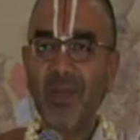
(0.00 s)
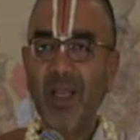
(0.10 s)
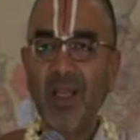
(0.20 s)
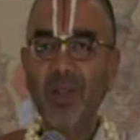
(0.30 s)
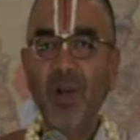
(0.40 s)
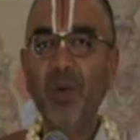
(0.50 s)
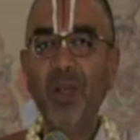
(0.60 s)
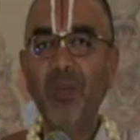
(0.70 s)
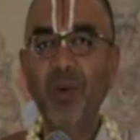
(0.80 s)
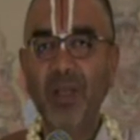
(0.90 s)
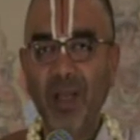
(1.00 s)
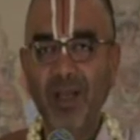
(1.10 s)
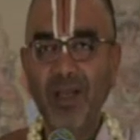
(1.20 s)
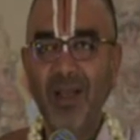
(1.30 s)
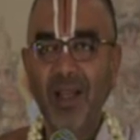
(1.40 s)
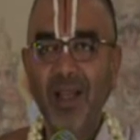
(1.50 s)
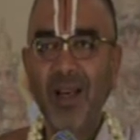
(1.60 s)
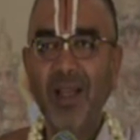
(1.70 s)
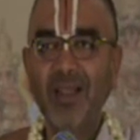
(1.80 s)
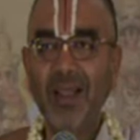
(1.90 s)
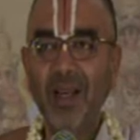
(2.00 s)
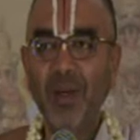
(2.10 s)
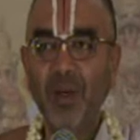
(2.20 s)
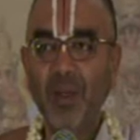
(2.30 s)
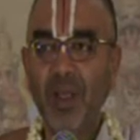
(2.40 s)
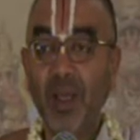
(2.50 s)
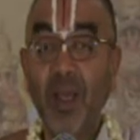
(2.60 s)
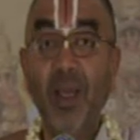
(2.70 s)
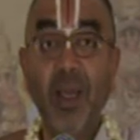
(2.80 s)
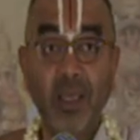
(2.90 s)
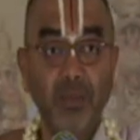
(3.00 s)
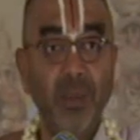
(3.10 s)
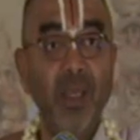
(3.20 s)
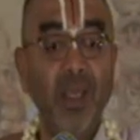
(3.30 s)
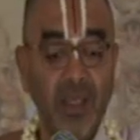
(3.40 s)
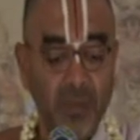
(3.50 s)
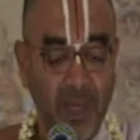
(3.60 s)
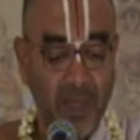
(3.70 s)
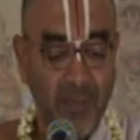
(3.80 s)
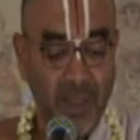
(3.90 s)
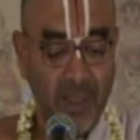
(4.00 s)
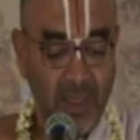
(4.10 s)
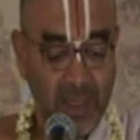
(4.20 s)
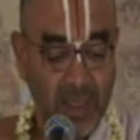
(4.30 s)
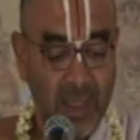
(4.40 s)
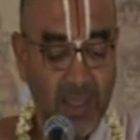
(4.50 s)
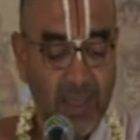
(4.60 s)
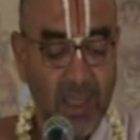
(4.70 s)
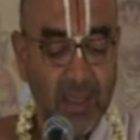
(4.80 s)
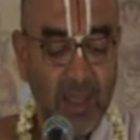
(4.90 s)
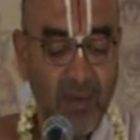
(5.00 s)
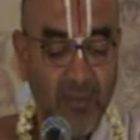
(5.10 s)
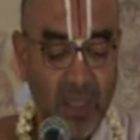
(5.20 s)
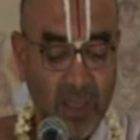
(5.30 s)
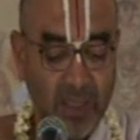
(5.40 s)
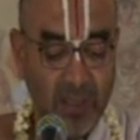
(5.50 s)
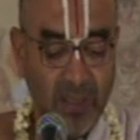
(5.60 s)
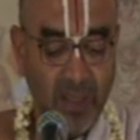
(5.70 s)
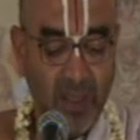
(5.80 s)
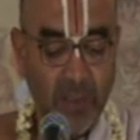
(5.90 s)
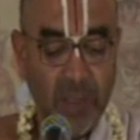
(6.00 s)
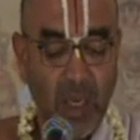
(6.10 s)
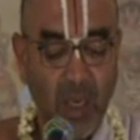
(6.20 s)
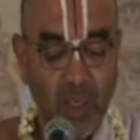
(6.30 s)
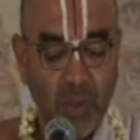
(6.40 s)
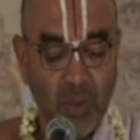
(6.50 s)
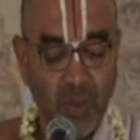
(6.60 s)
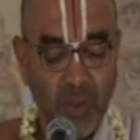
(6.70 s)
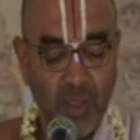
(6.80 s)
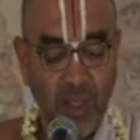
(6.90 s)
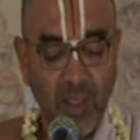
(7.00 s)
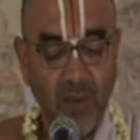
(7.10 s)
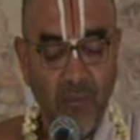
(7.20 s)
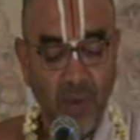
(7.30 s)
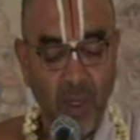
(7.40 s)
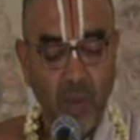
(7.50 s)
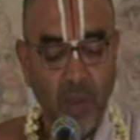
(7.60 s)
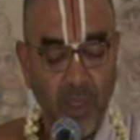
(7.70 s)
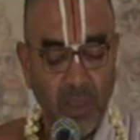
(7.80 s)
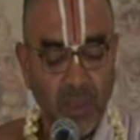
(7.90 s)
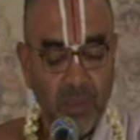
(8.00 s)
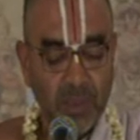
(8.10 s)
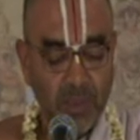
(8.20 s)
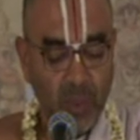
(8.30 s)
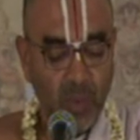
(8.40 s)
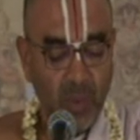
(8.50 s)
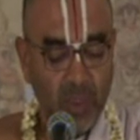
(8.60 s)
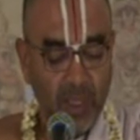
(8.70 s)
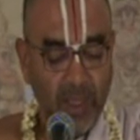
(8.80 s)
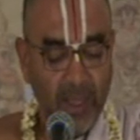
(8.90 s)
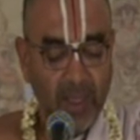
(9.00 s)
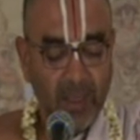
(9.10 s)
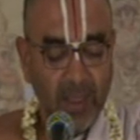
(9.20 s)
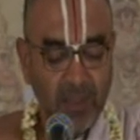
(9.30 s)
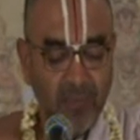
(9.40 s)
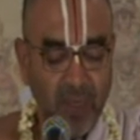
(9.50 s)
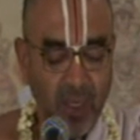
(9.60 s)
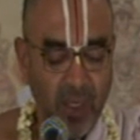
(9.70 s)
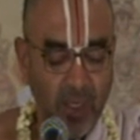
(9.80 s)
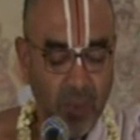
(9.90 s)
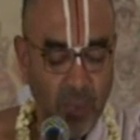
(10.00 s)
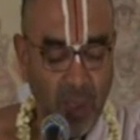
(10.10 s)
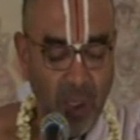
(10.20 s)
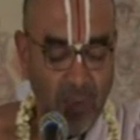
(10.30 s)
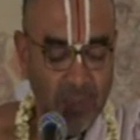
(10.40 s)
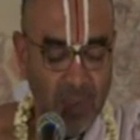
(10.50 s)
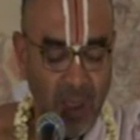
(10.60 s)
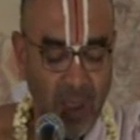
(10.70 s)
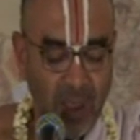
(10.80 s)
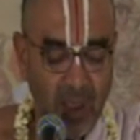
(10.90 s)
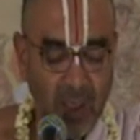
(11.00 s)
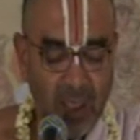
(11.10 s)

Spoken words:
Let's not worry about that. Let us get into the experience part of it. He says, Tad Vrajastriya Ashrutya Venugitam Smarodayam Tad Varnayitum Araptaha